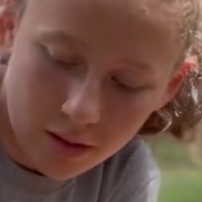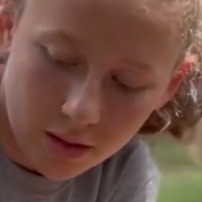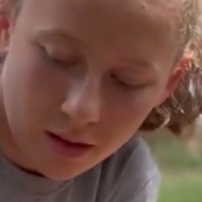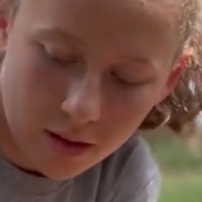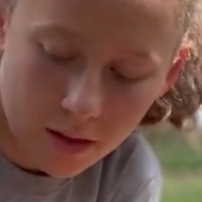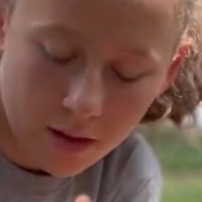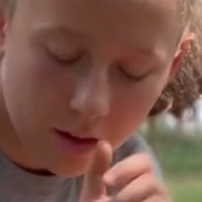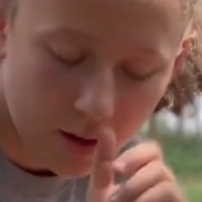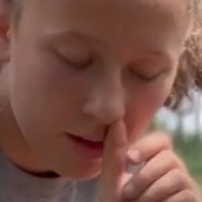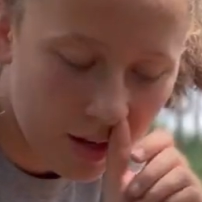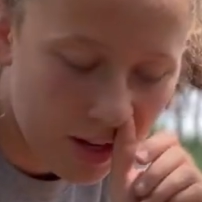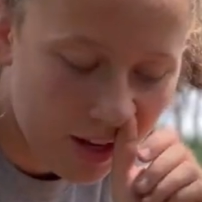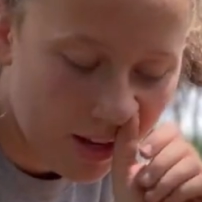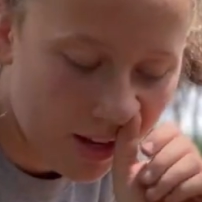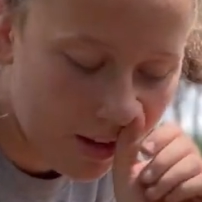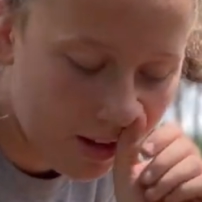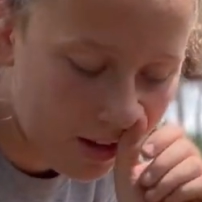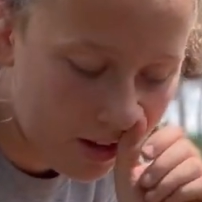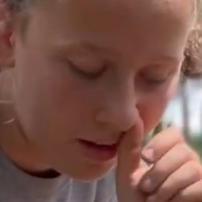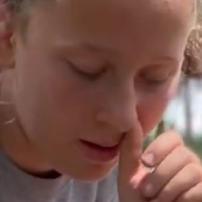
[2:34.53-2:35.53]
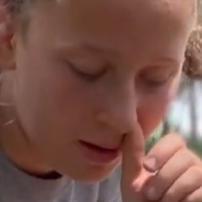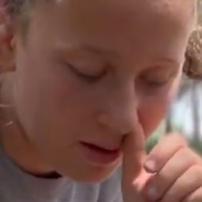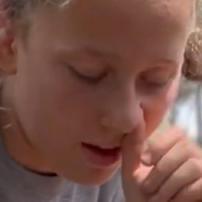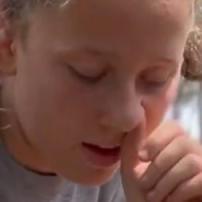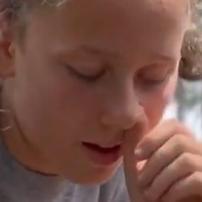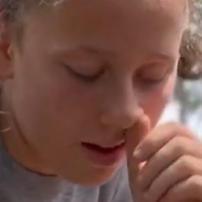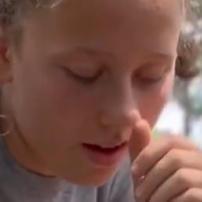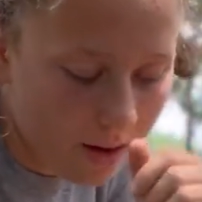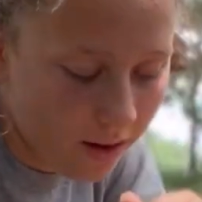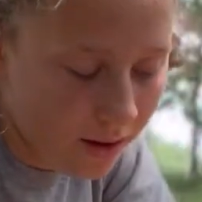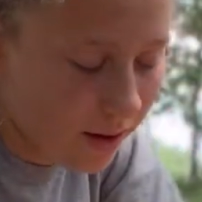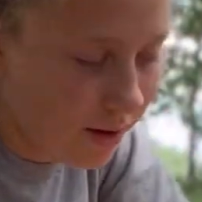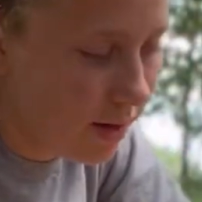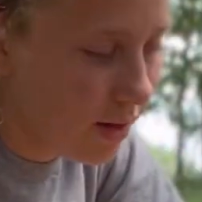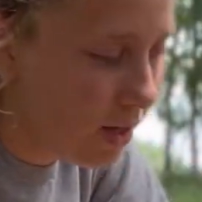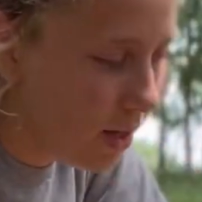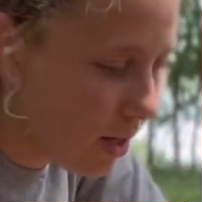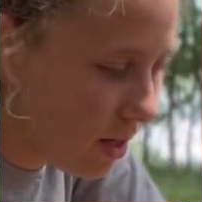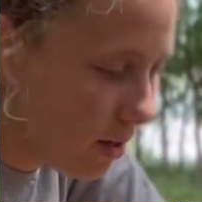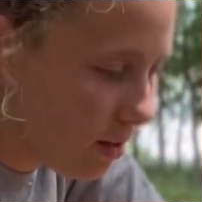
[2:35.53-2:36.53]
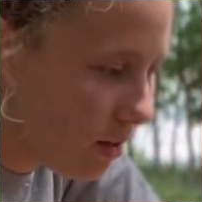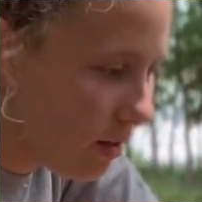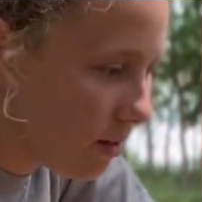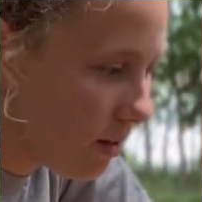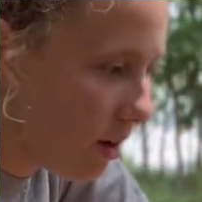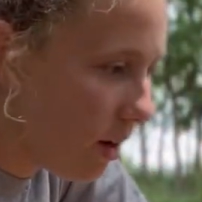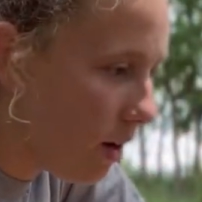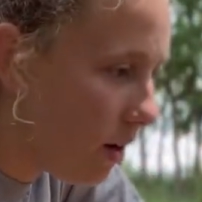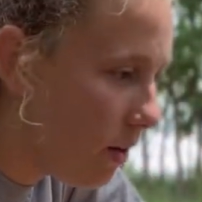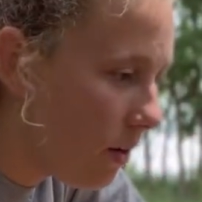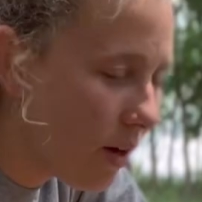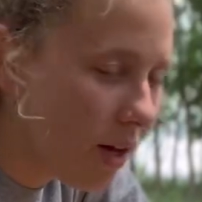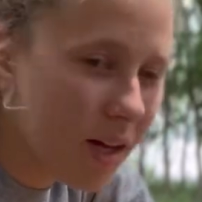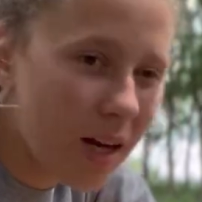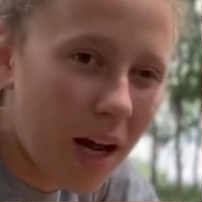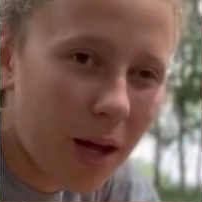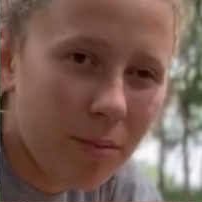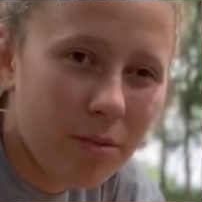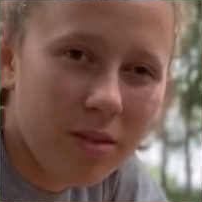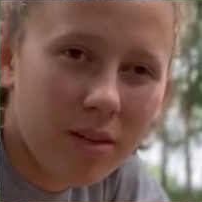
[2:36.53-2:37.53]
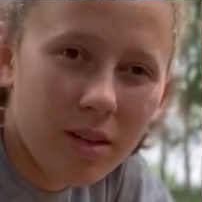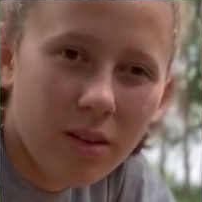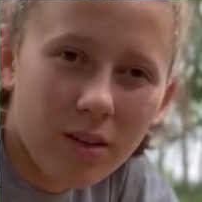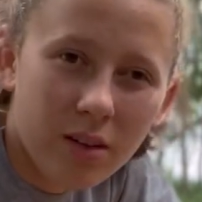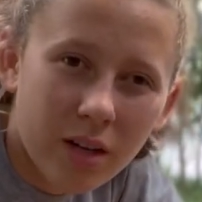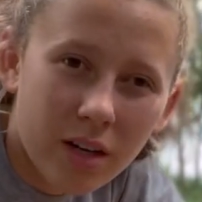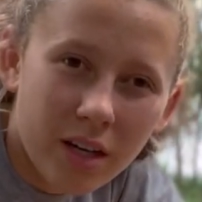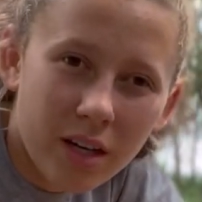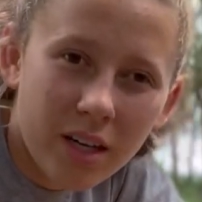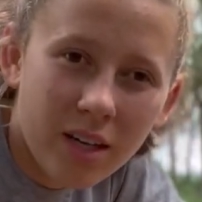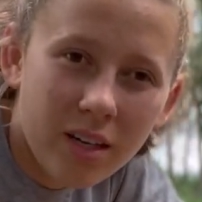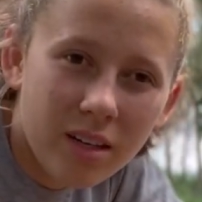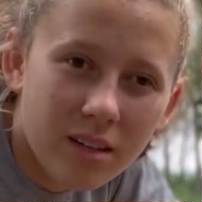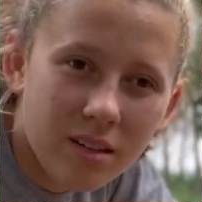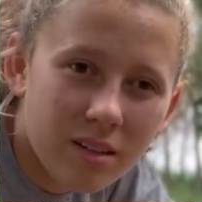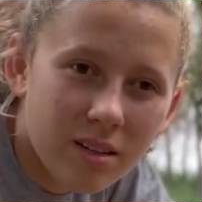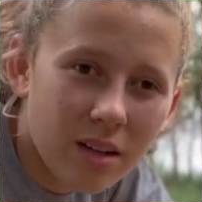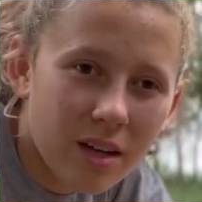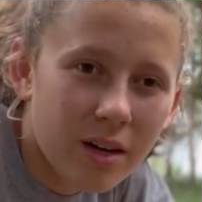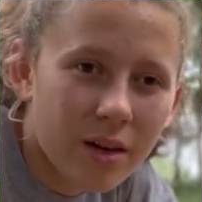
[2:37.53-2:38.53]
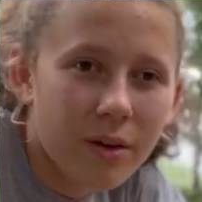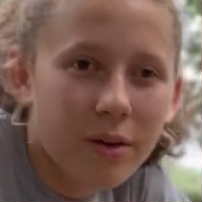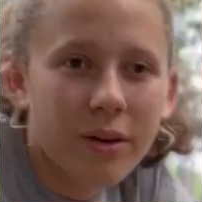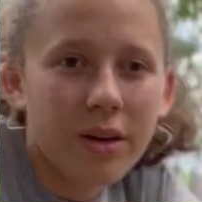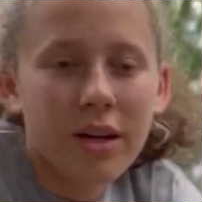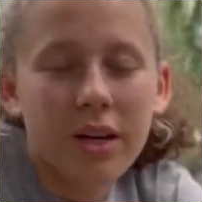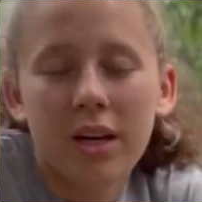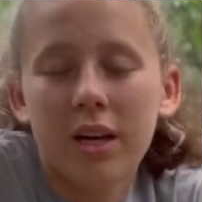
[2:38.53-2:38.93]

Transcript: on a doe, and I'm still learning, so